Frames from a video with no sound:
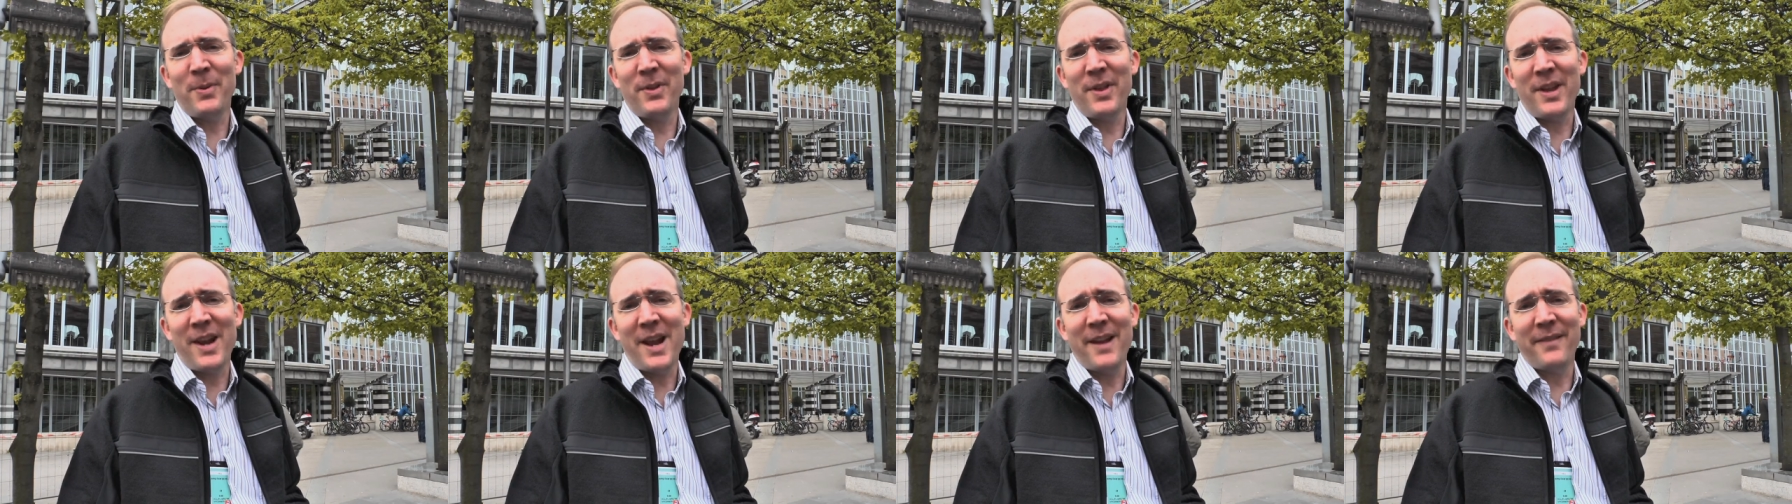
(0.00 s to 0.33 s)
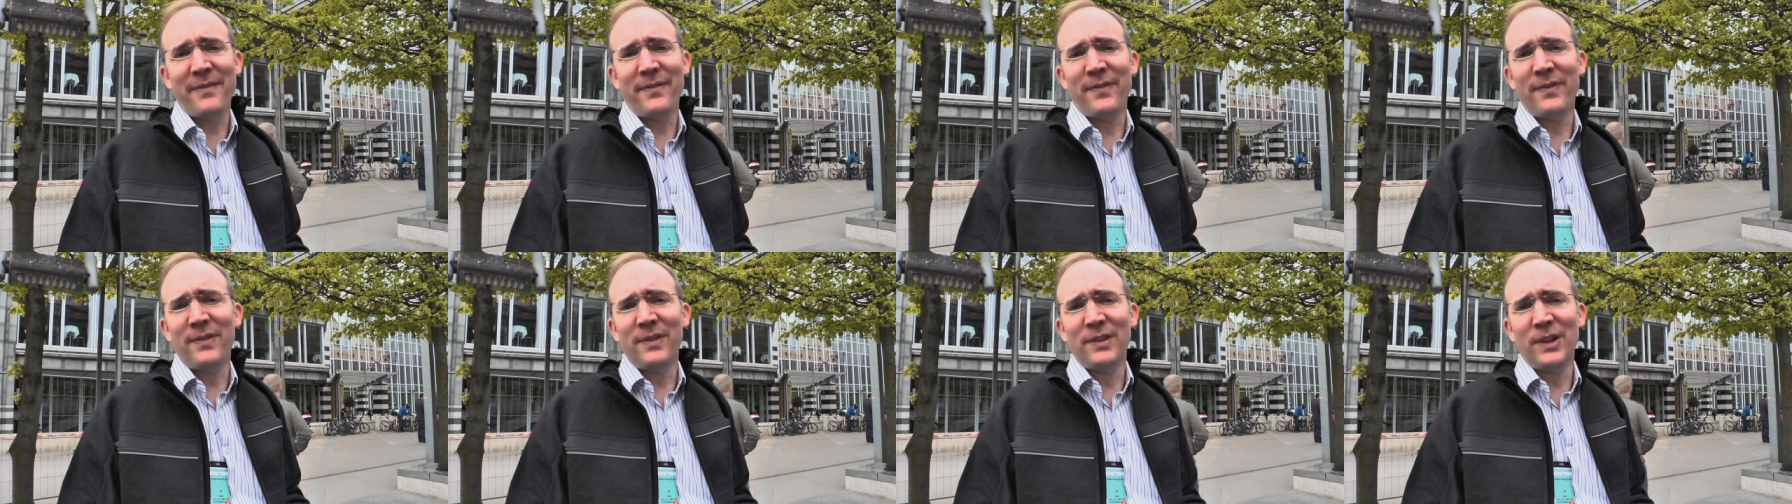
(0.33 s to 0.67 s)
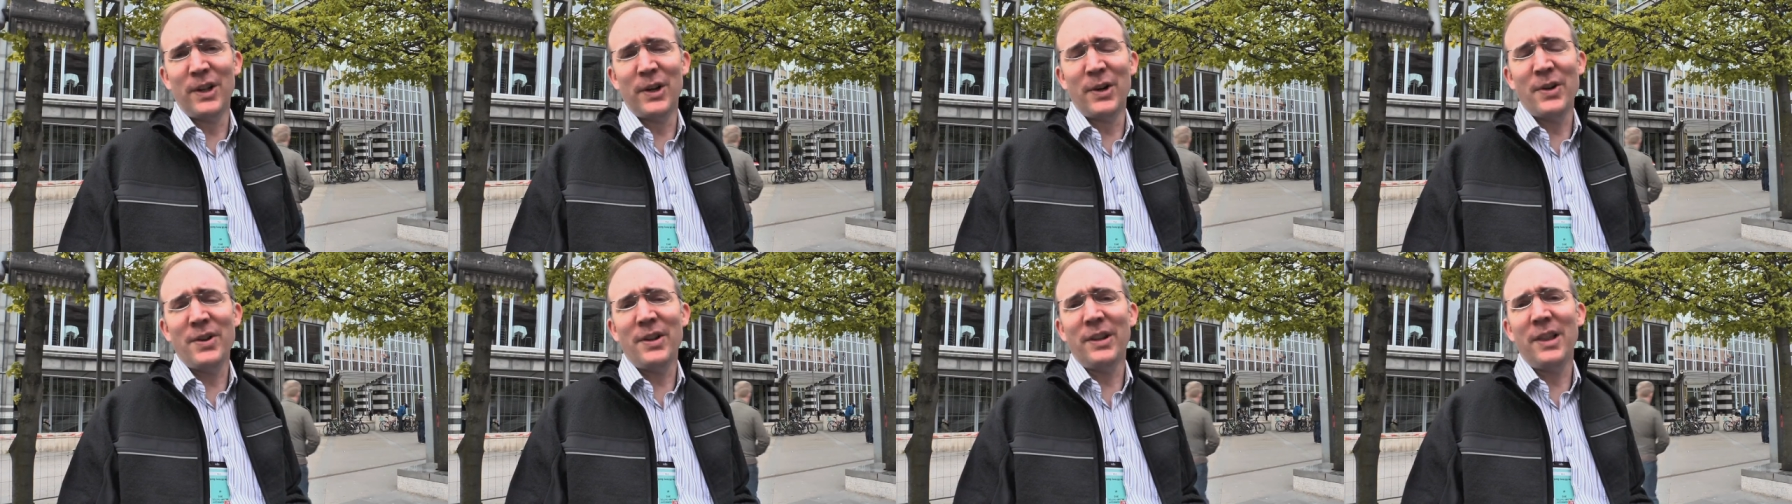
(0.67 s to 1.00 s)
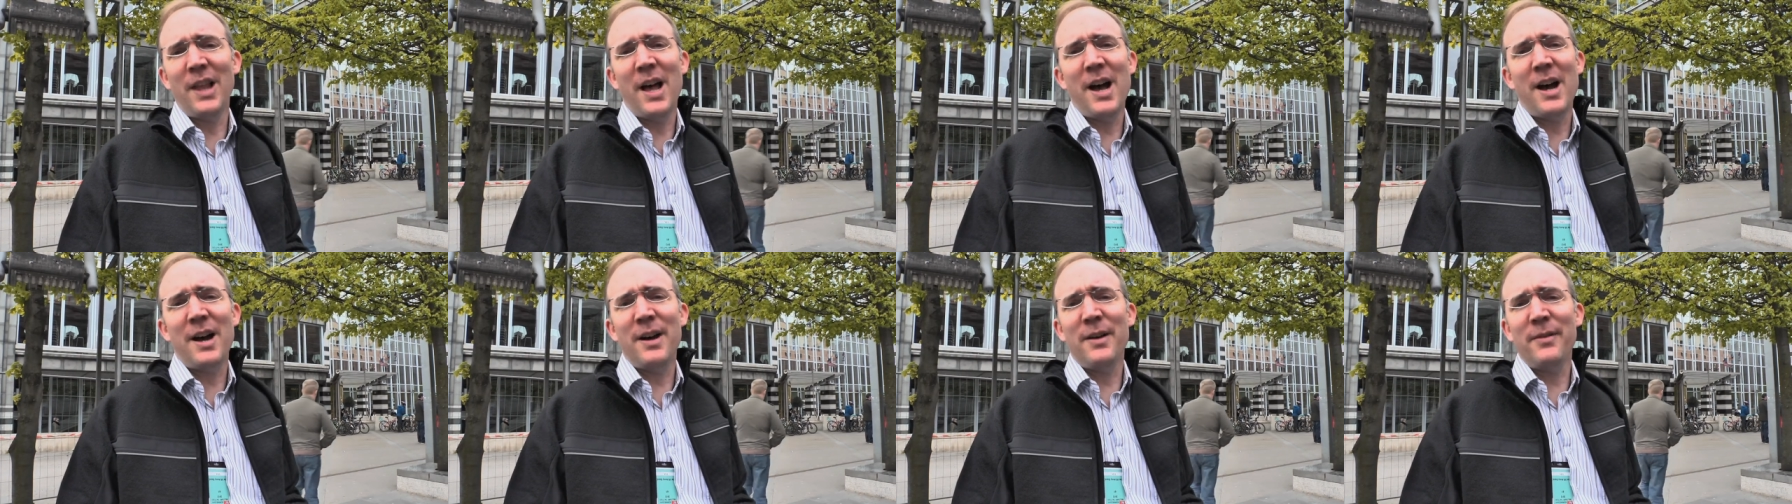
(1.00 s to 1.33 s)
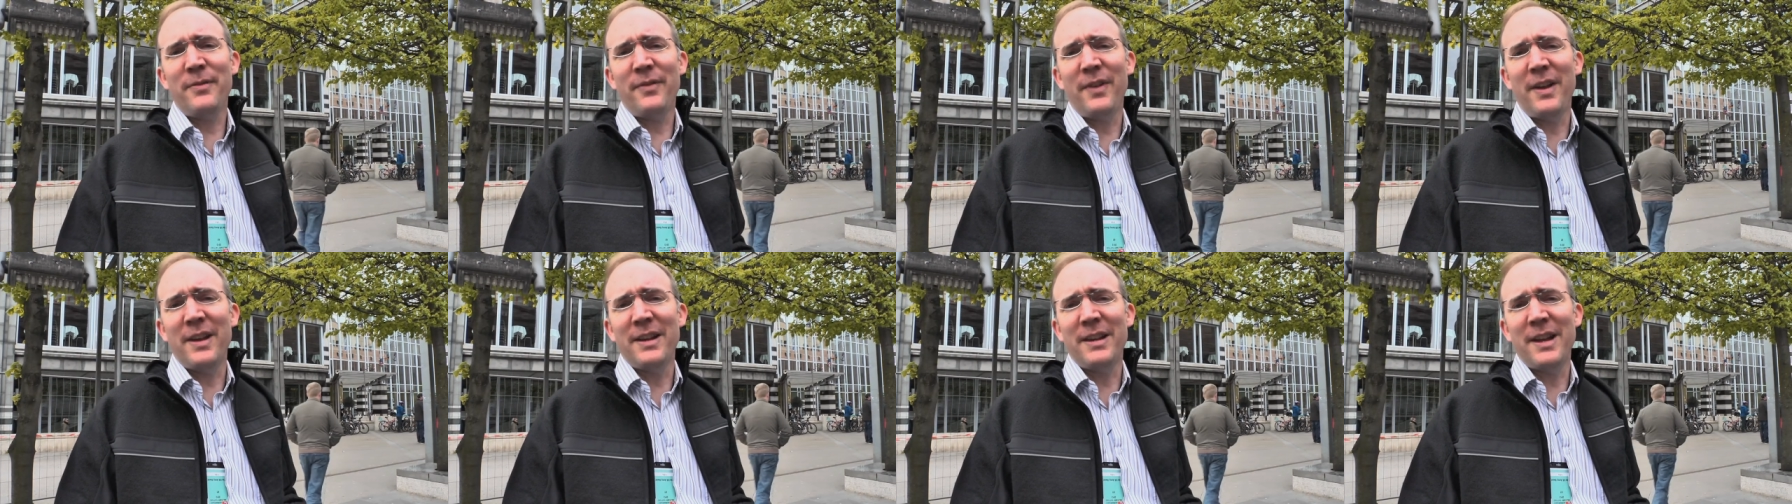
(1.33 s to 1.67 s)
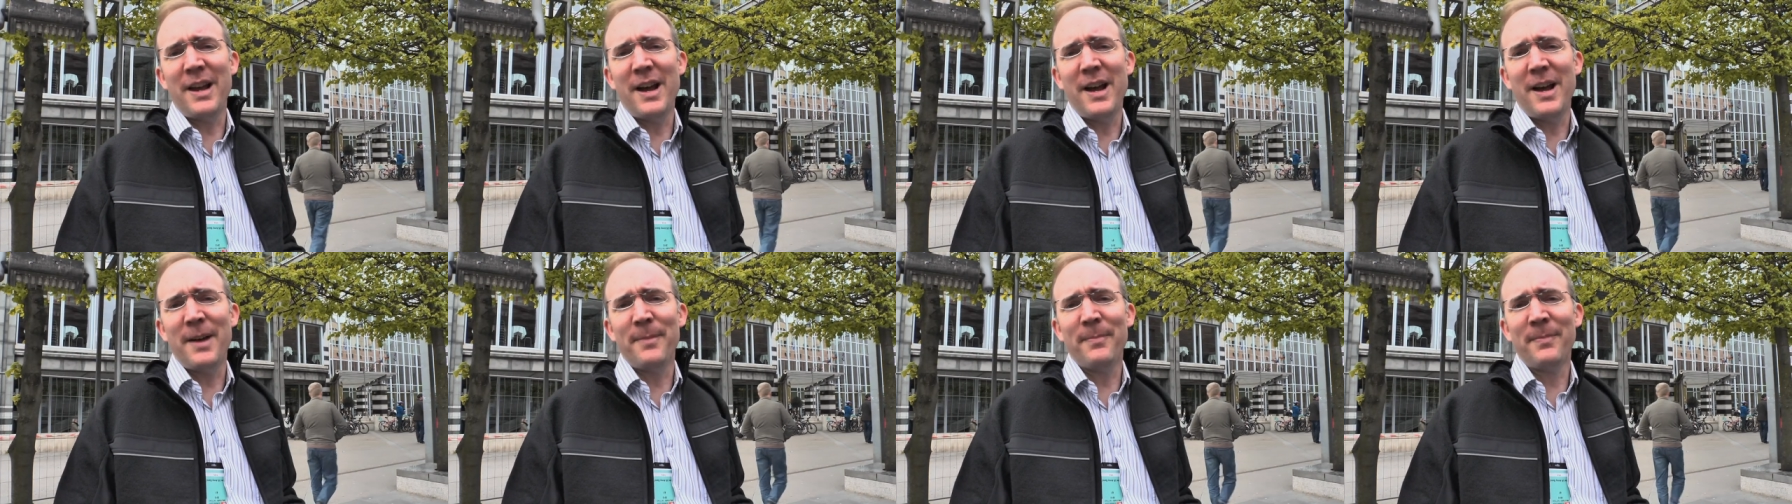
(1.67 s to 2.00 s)
that I've learned to love, and
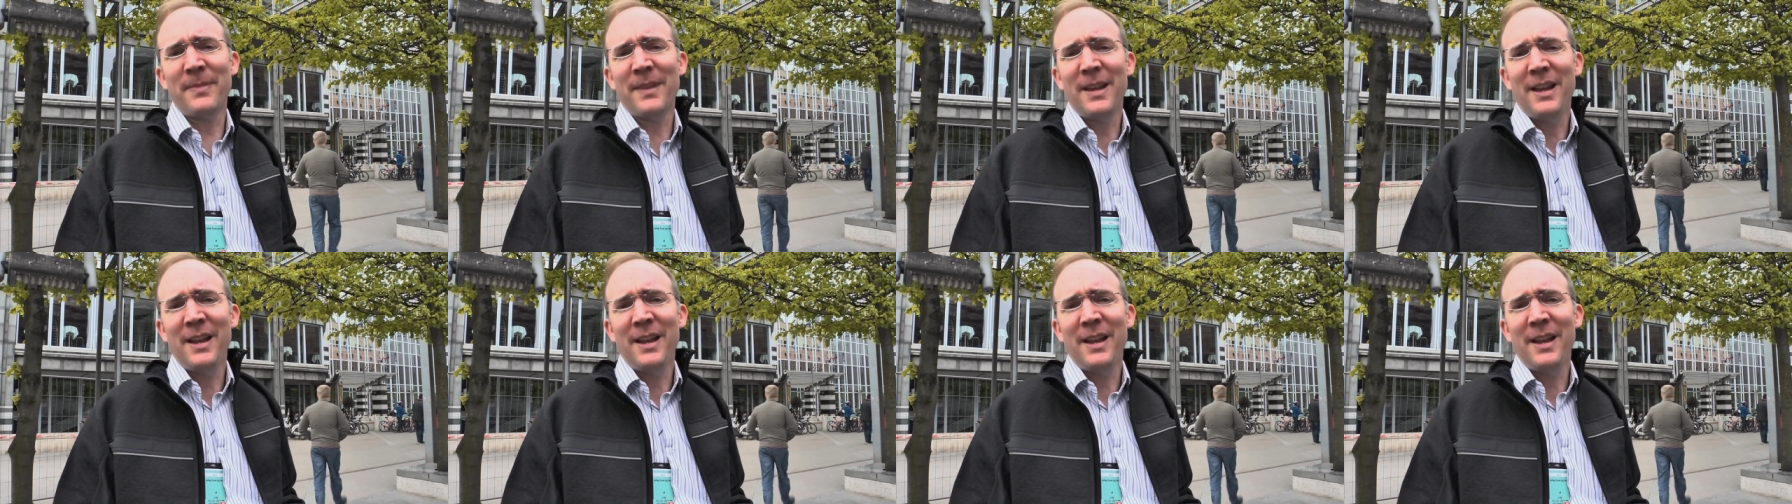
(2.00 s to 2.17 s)
uh,